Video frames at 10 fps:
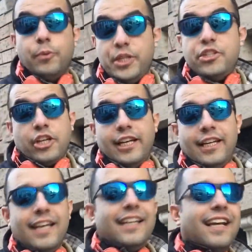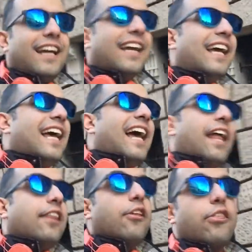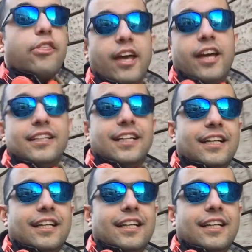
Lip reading: which I did, and the third,